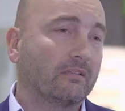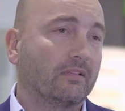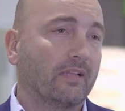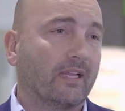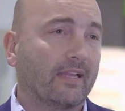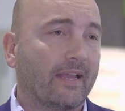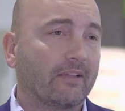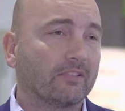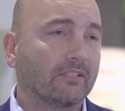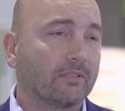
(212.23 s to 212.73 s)

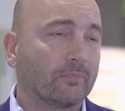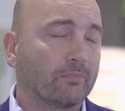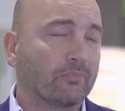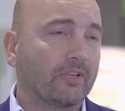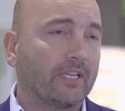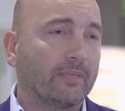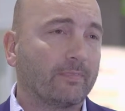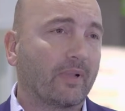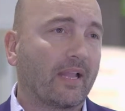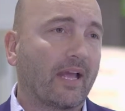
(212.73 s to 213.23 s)
allows them to
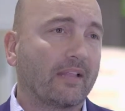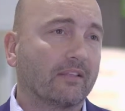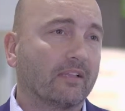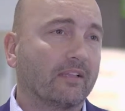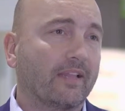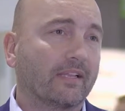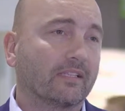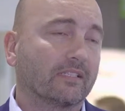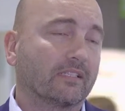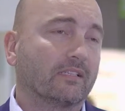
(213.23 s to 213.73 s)
pre-plan the
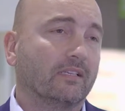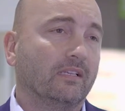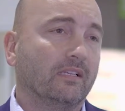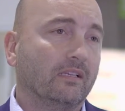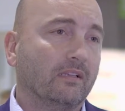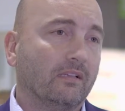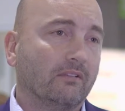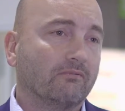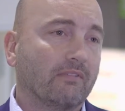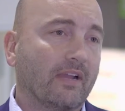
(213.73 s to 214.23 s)
next
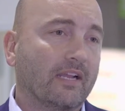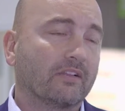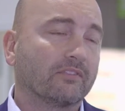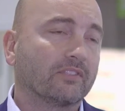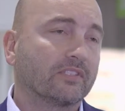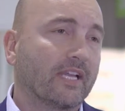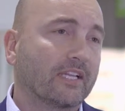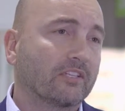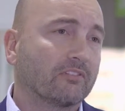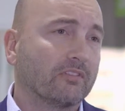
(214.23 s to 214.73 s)
round of
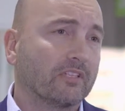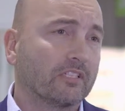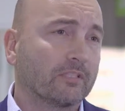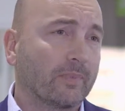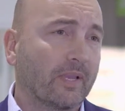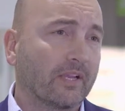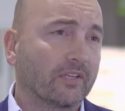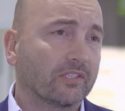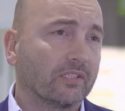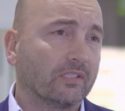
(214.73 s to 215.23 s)
statutory
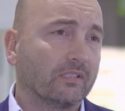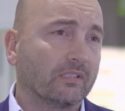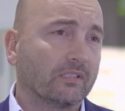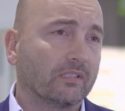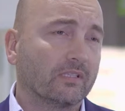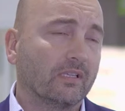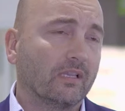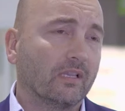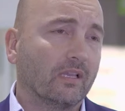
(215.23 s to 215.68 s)
inspections.